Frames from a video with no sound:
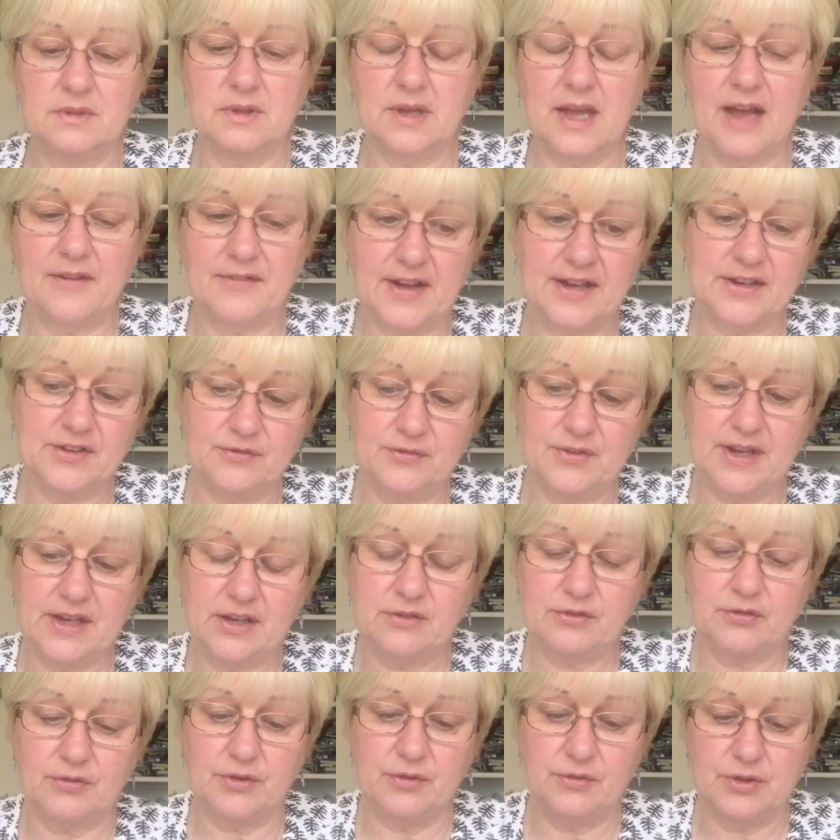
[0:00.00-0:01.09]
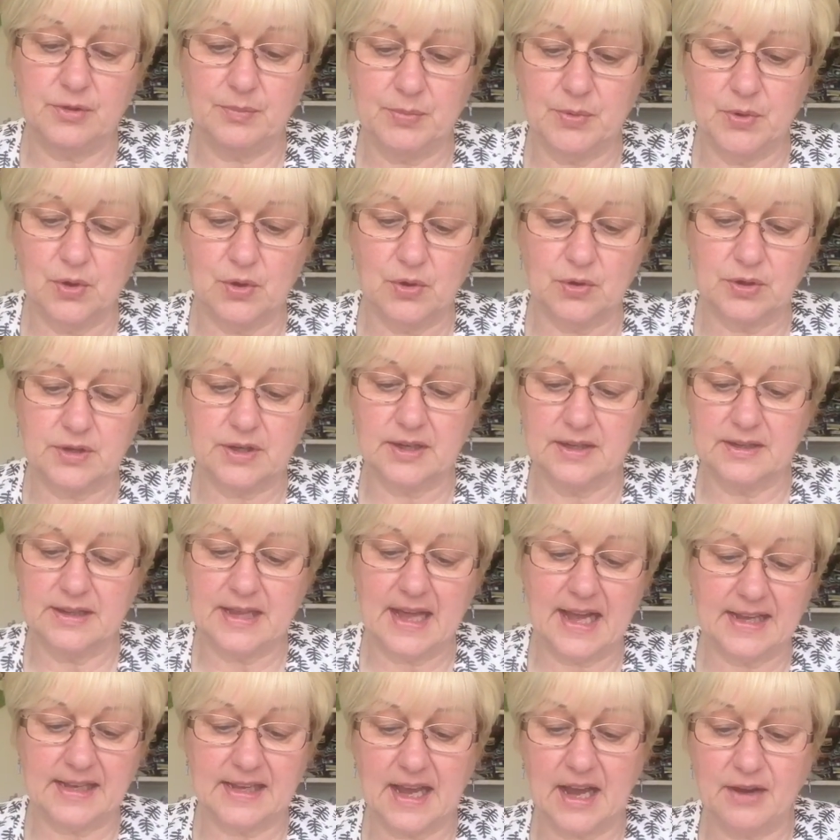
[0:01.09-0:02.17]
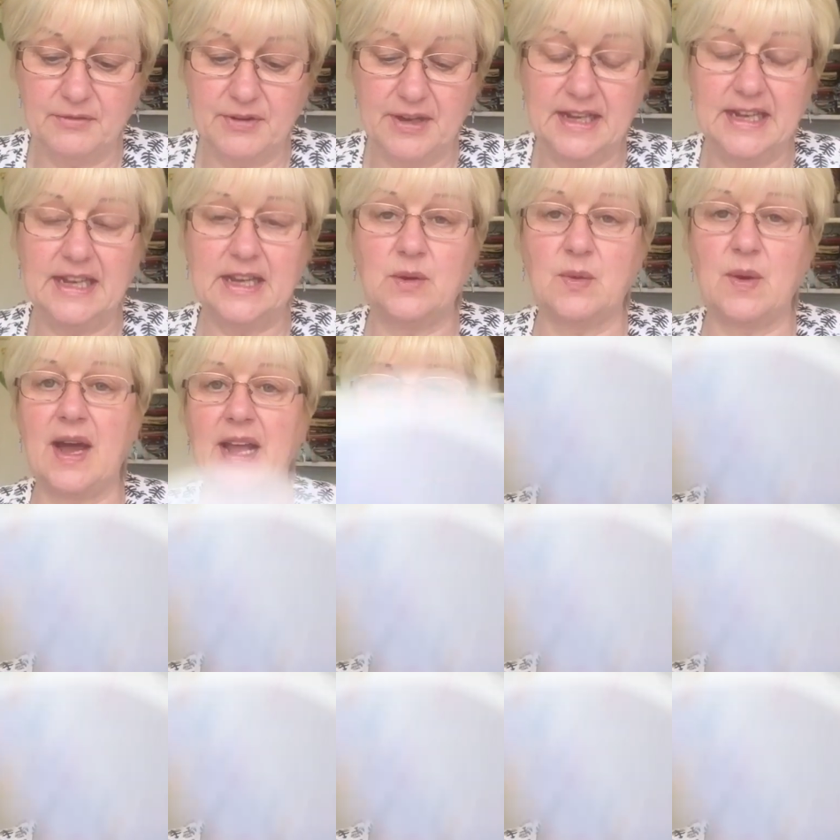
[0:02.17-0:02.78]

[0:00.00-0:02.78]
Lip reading: I've had a read through the book, like I really quite